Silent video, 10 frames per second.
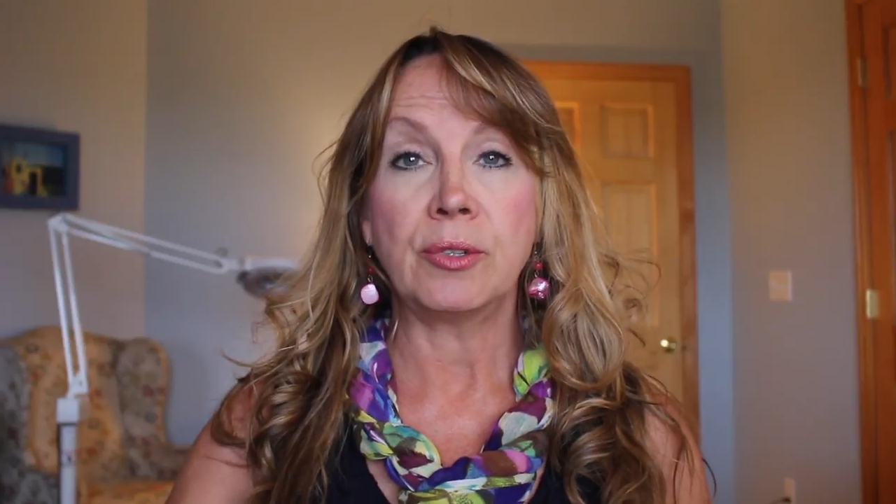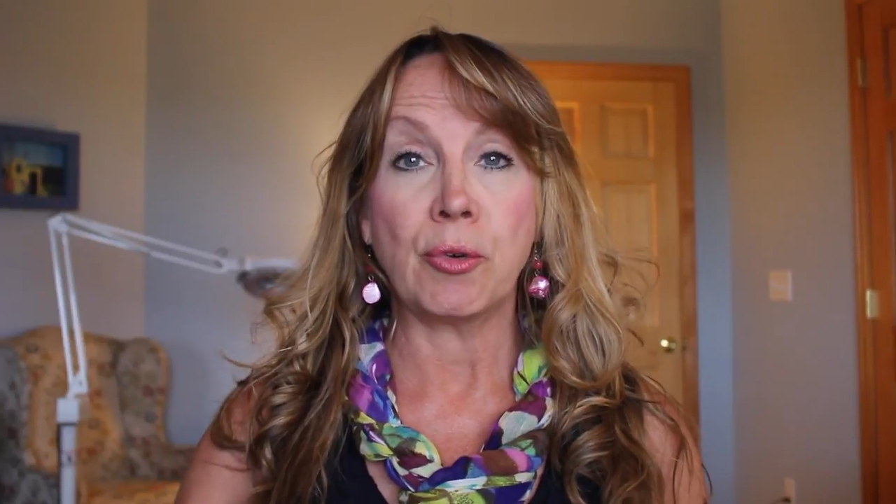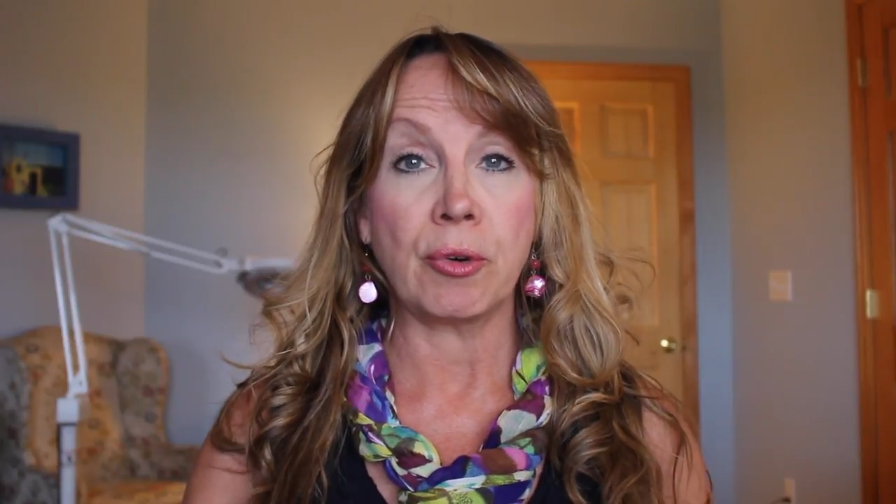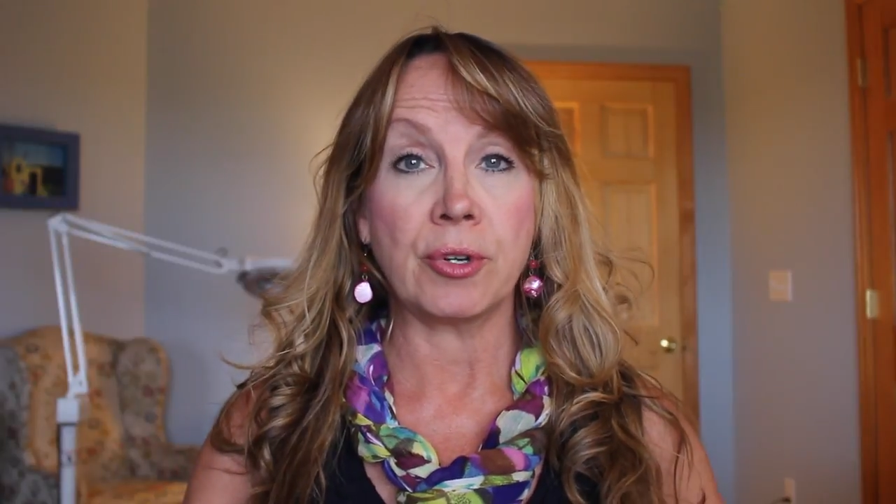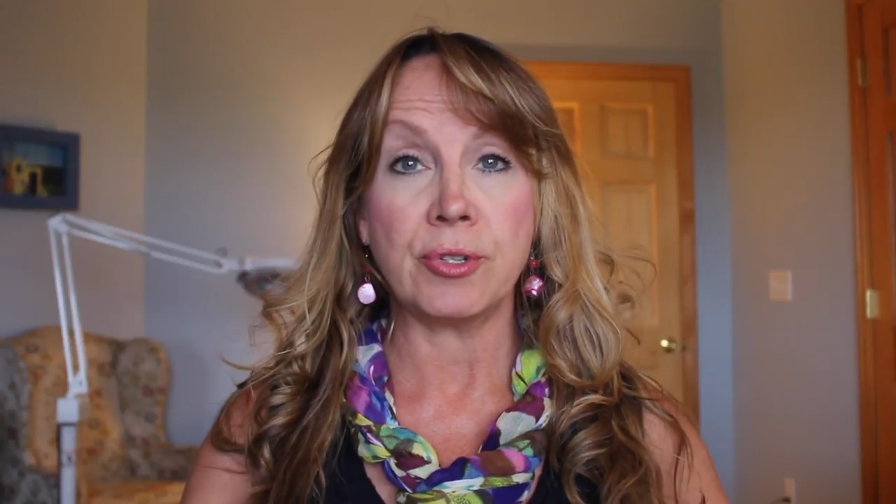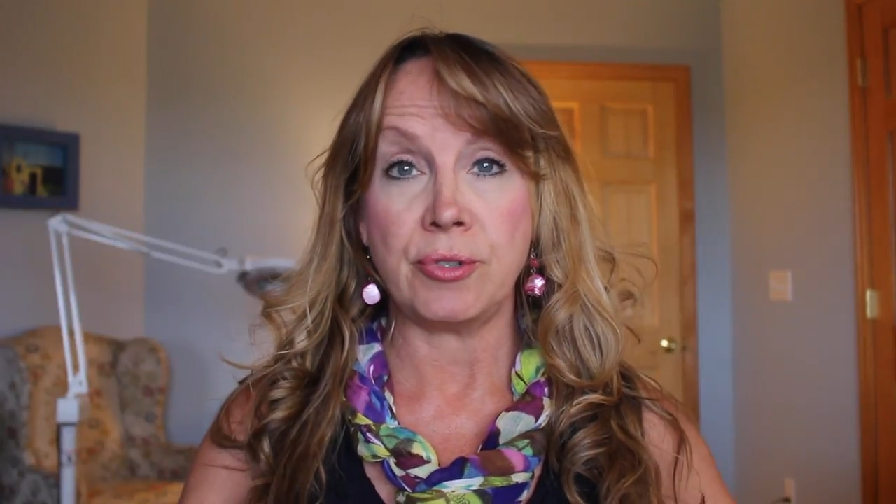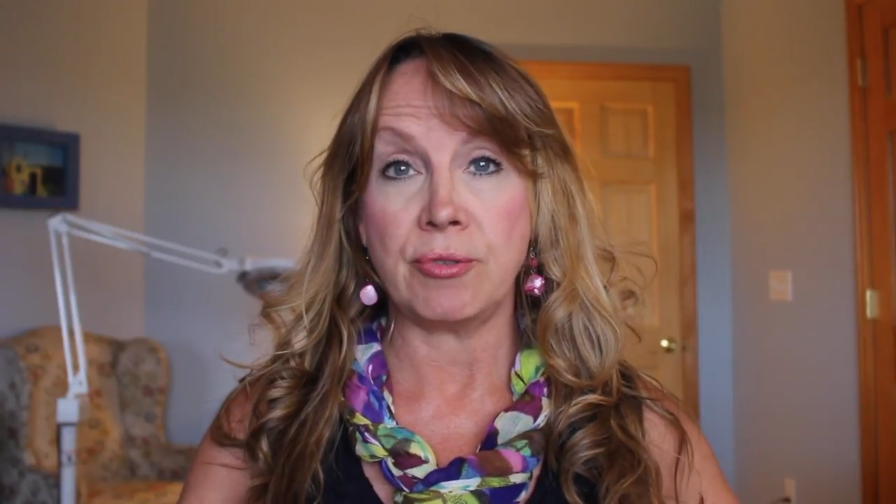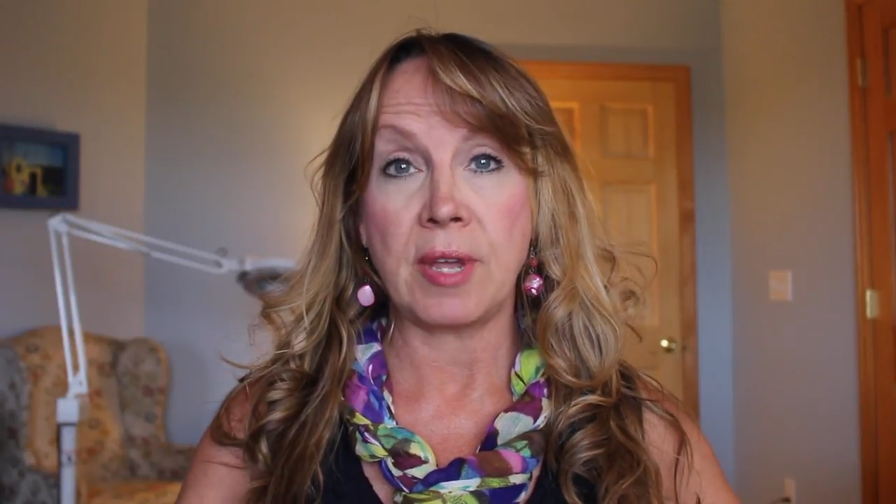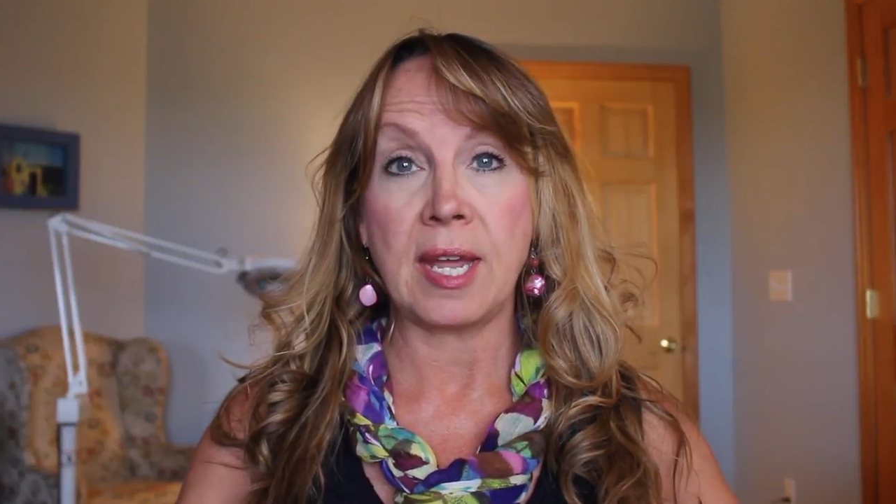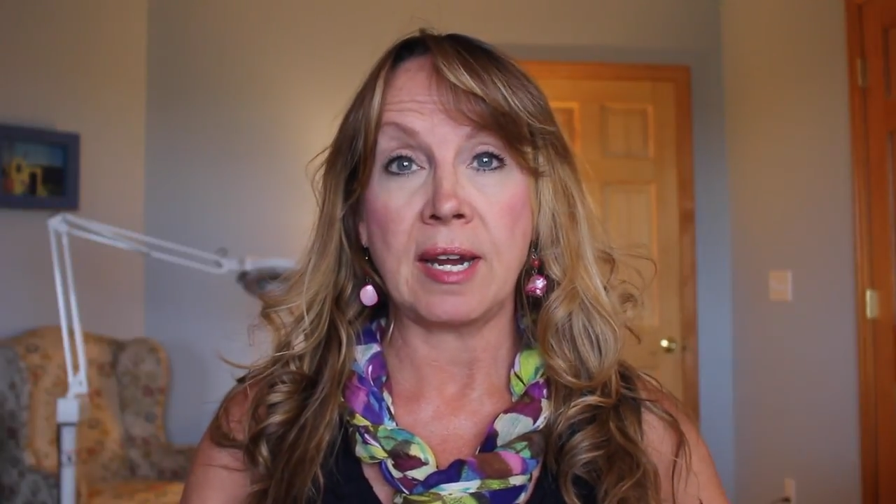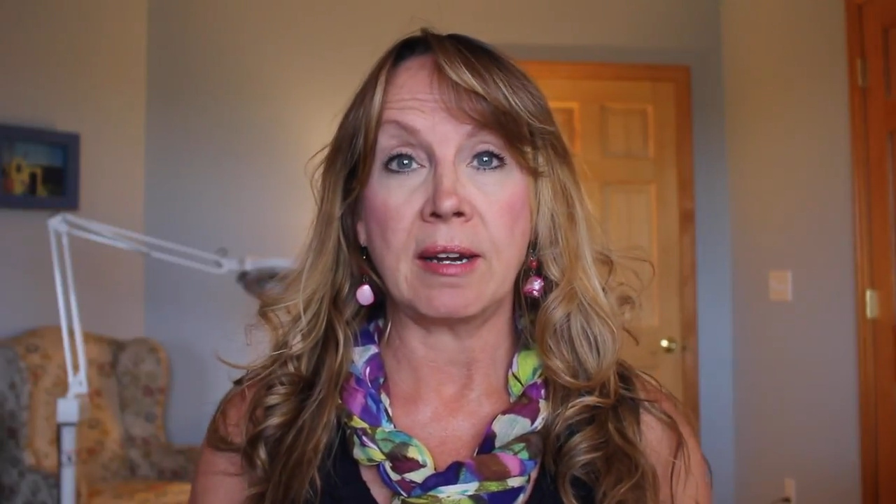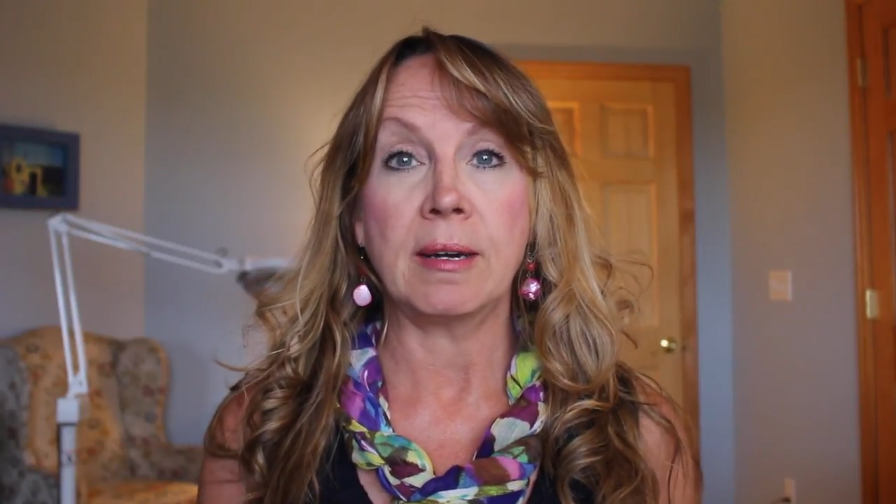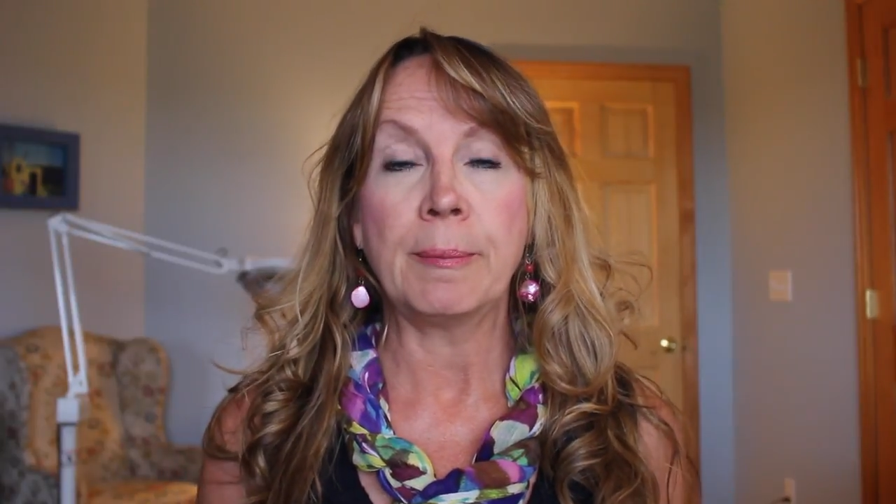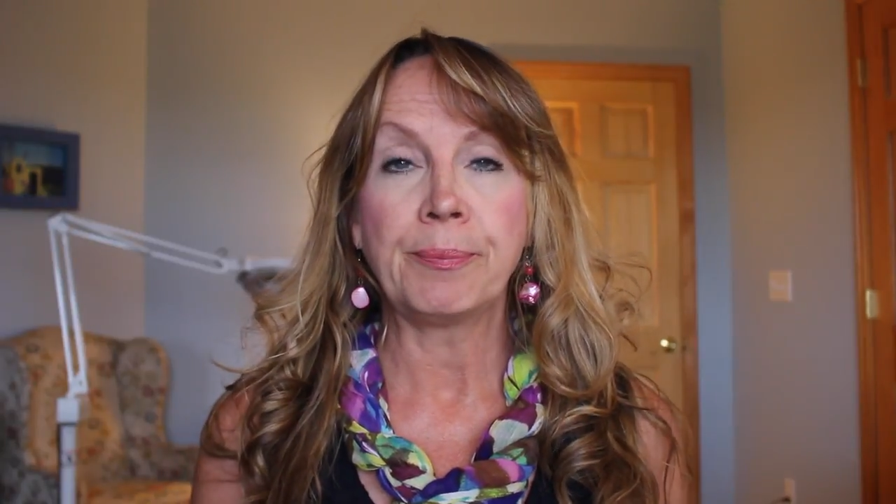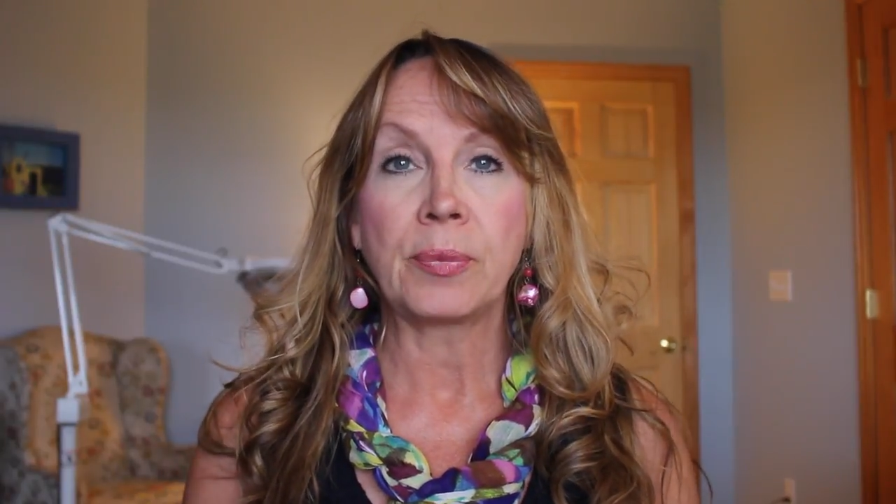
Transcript: nor do you care.